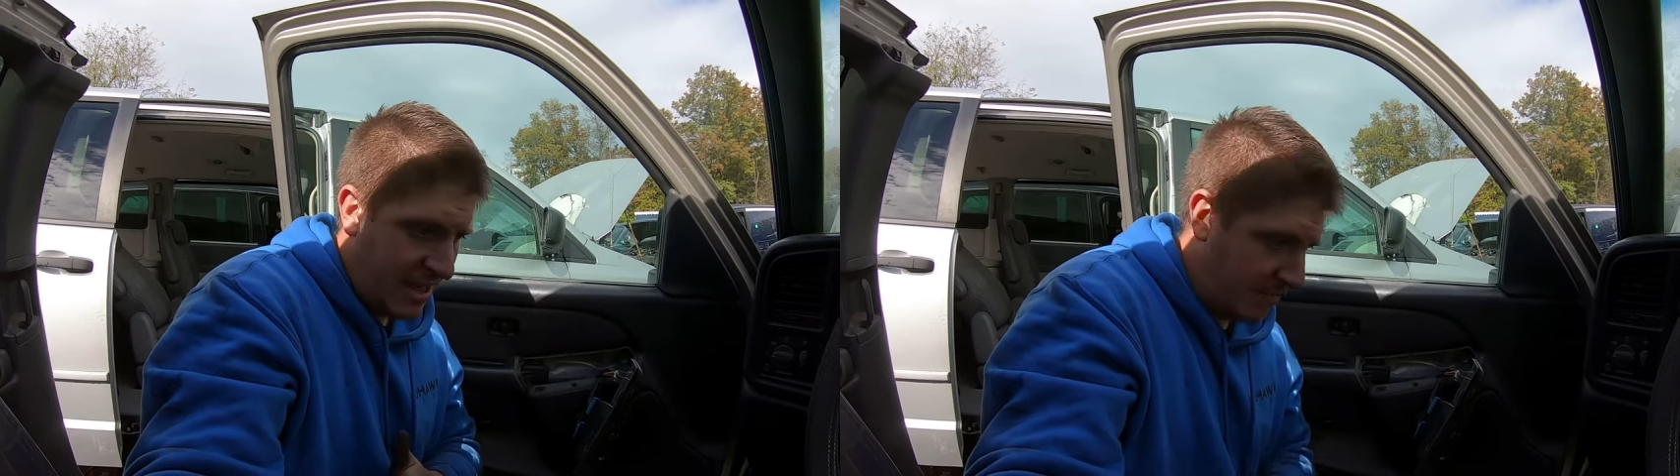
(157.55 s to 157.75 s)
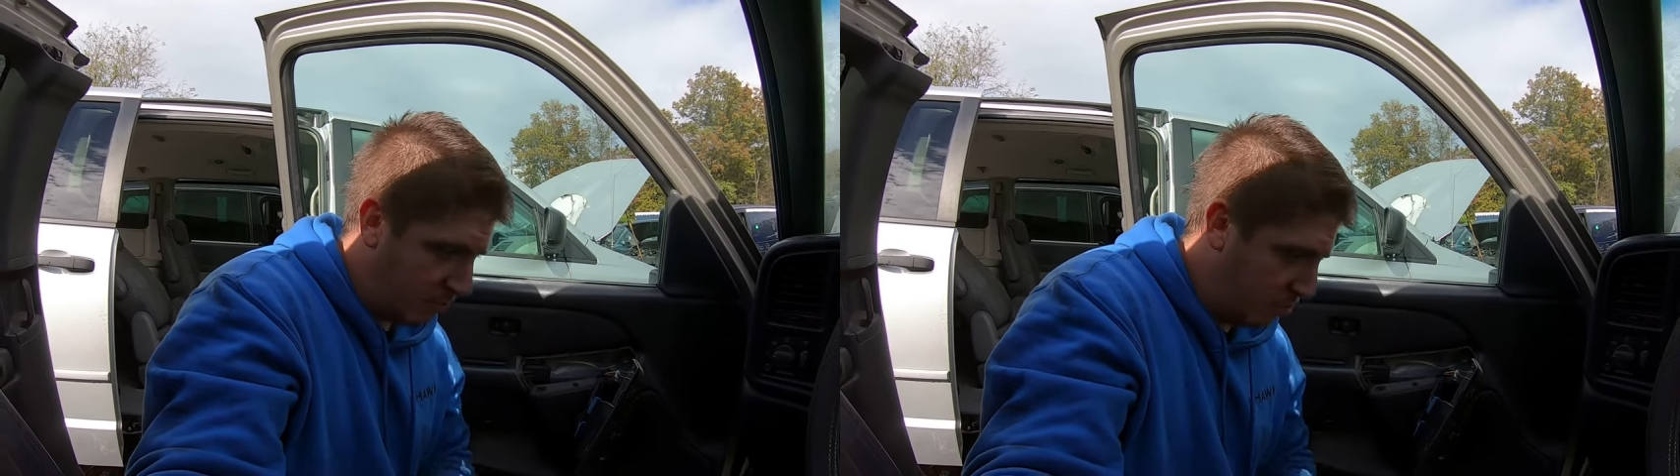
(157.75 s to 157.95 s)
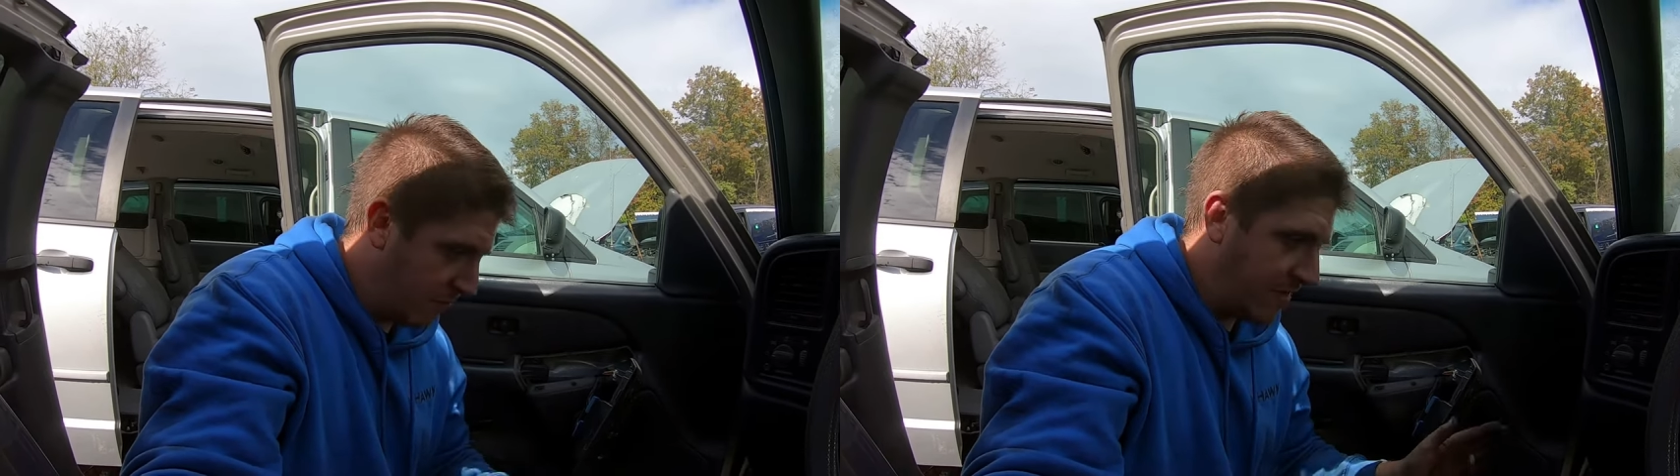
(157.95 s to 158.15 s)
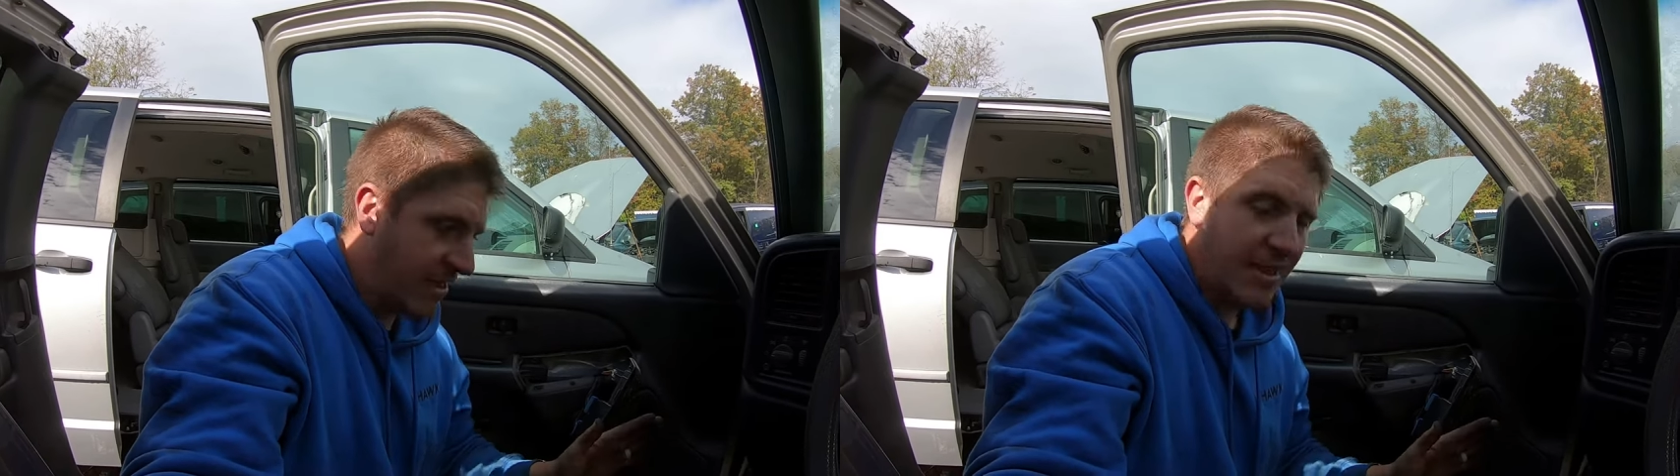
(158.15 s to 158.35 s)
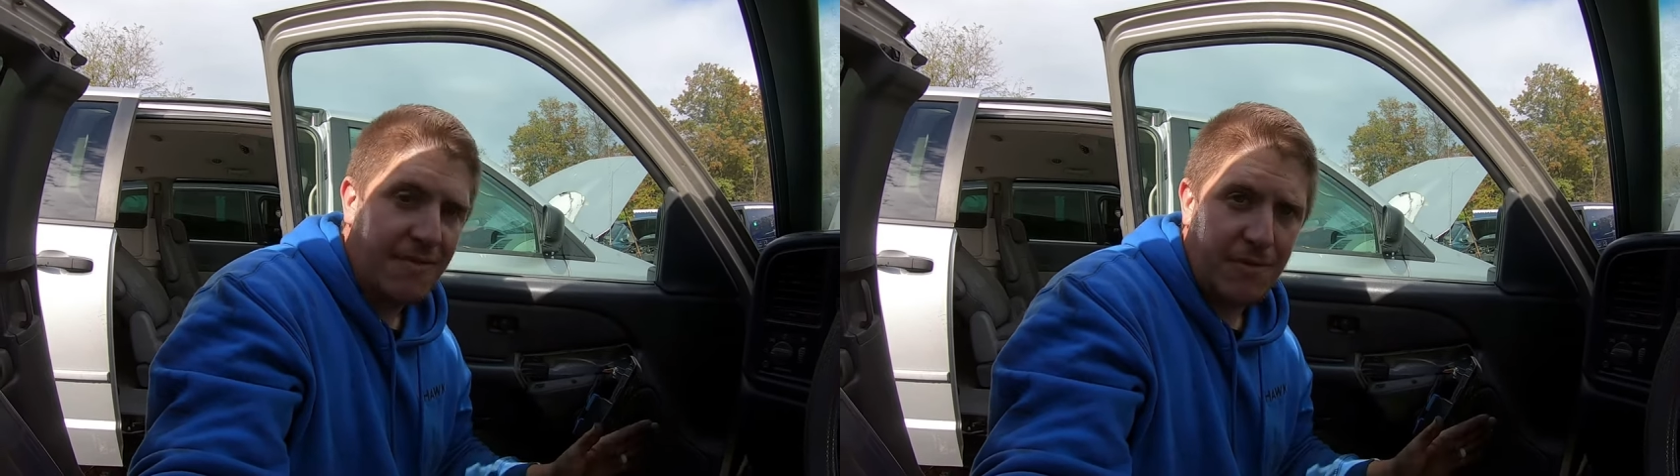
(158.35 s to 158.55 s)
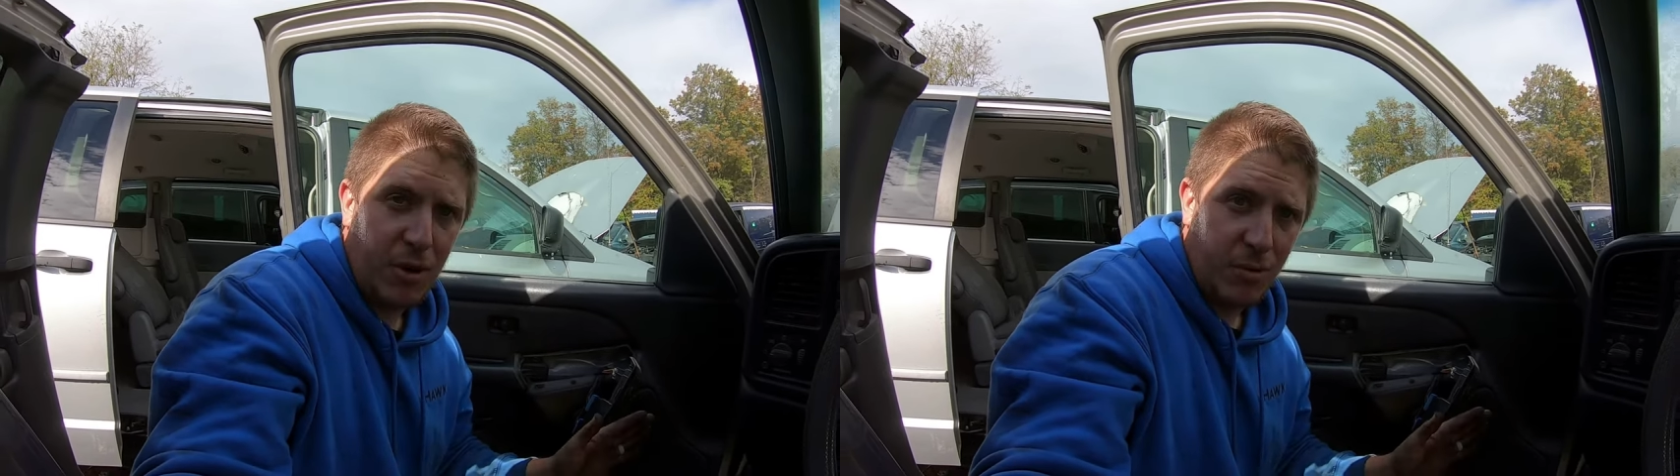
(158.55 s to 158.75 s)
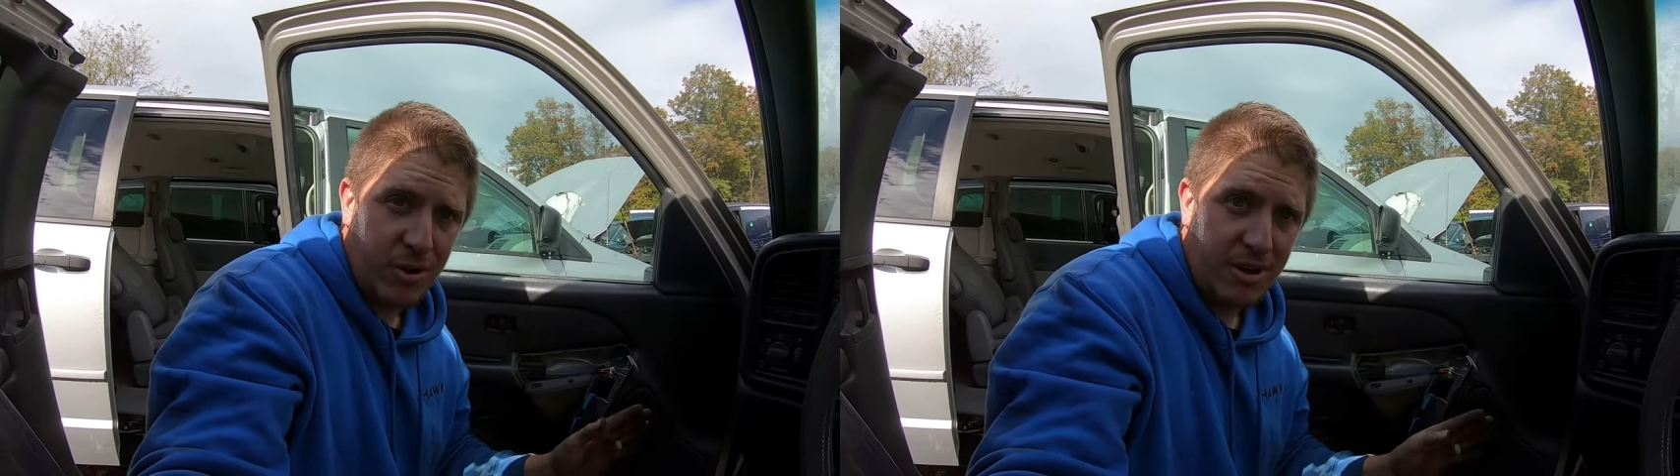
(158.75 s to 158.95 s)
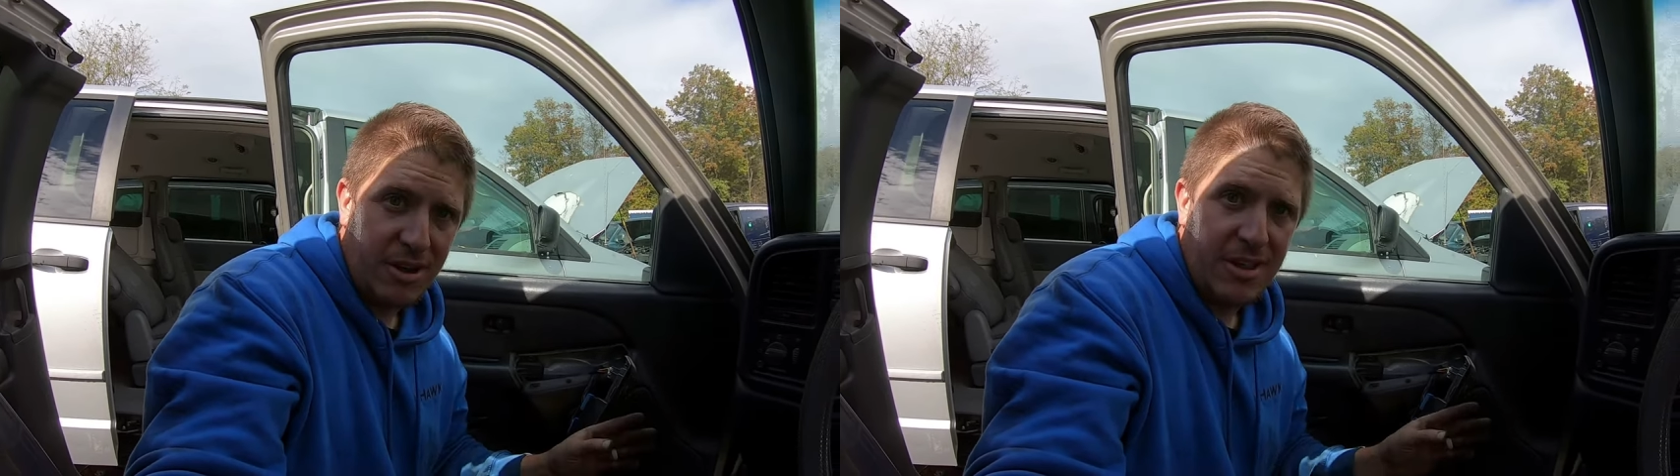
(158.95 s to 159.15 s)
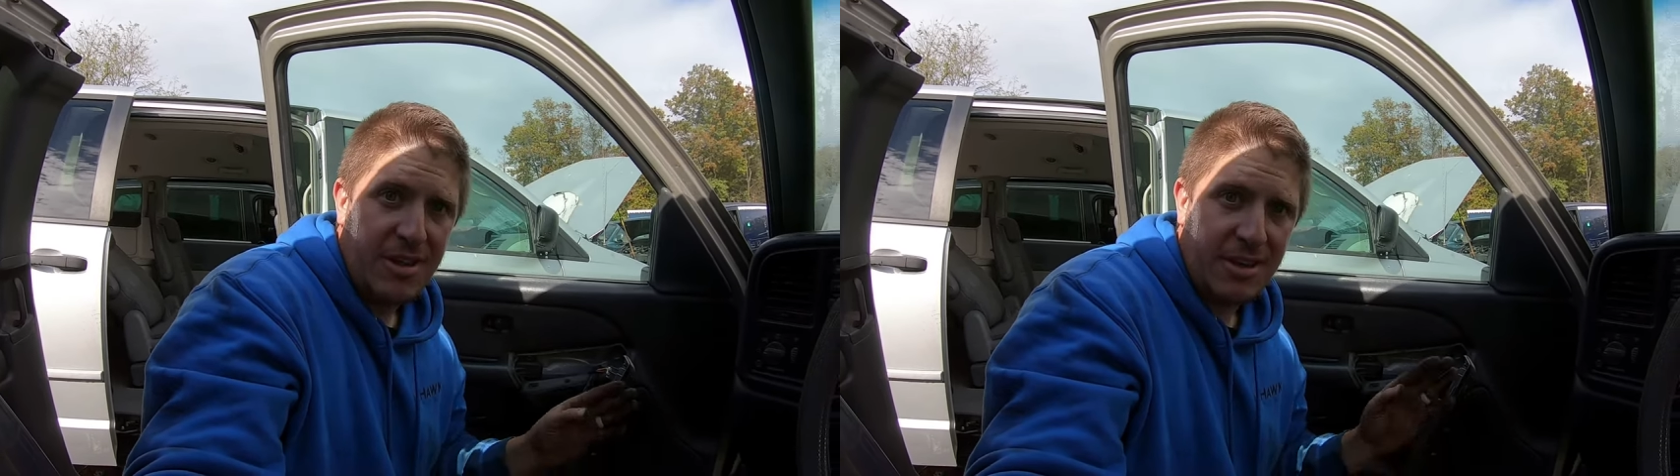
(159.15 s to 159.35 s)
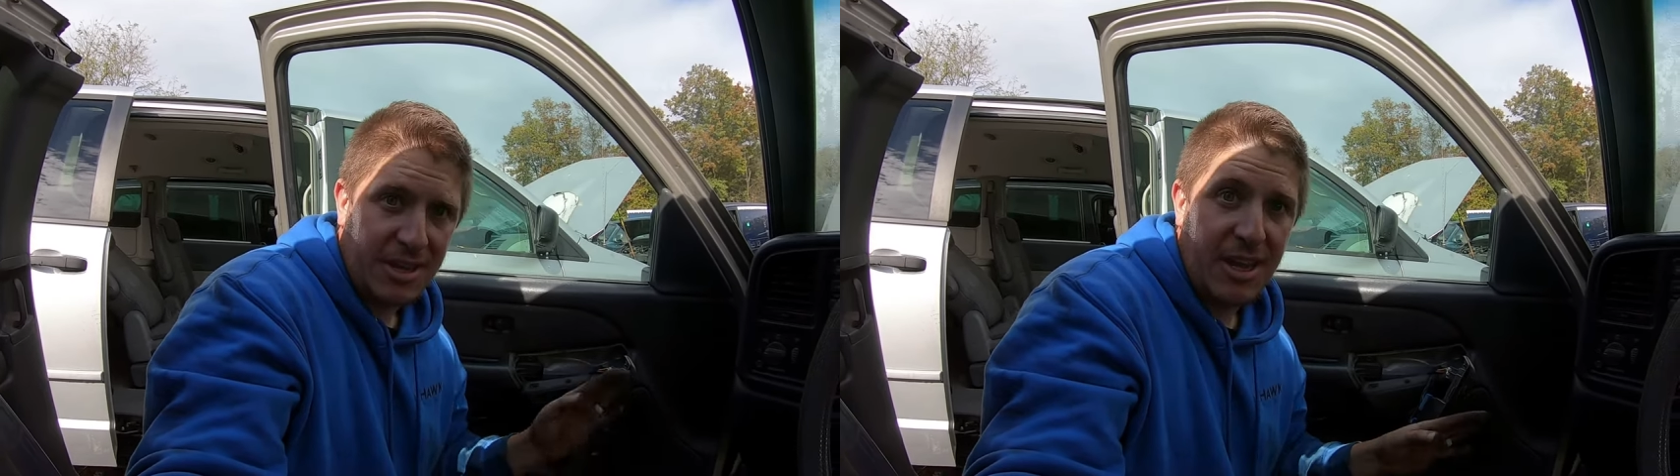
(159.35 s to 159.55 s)
and move the seat forward
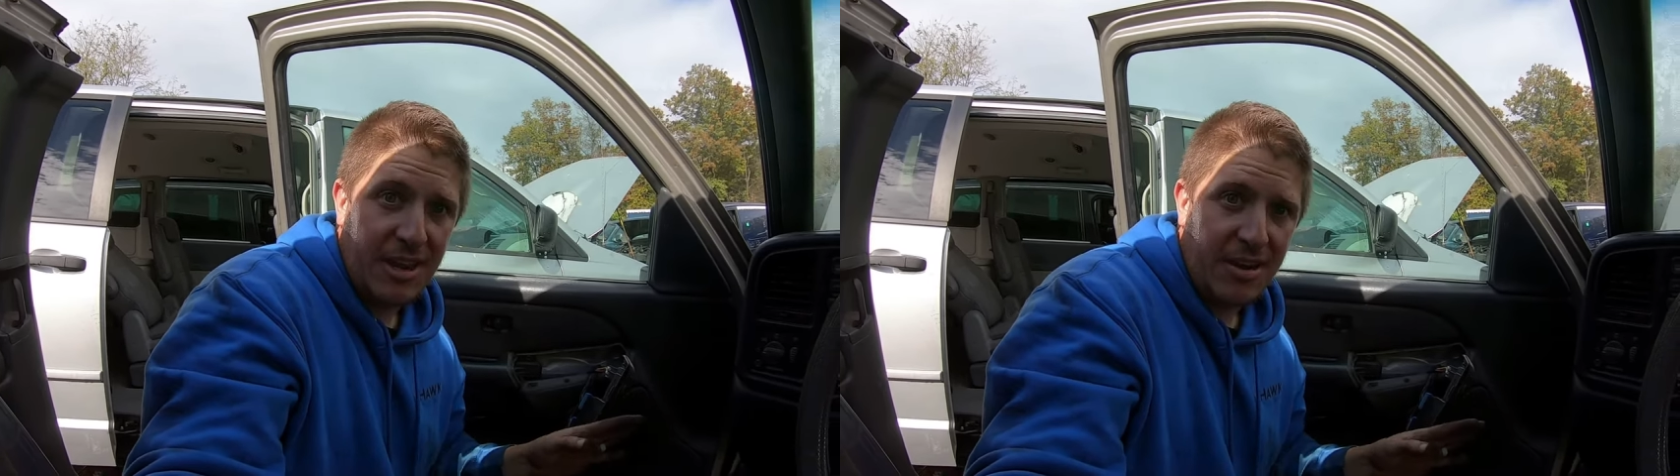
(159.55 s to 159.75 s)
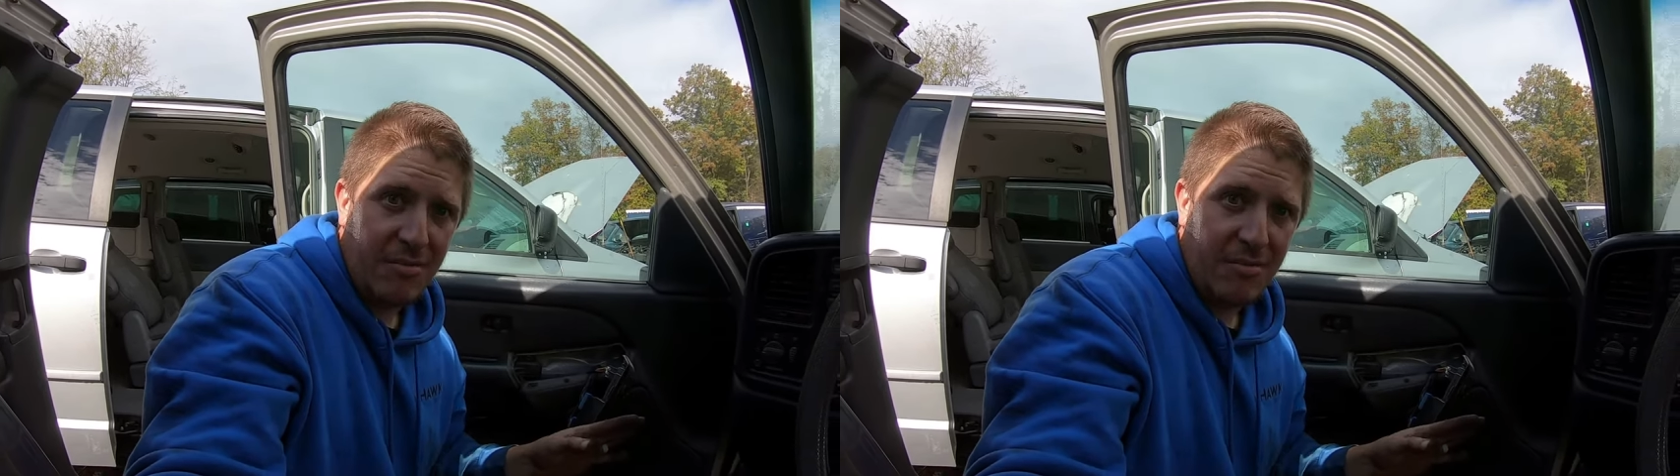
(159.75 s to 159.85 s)
to get it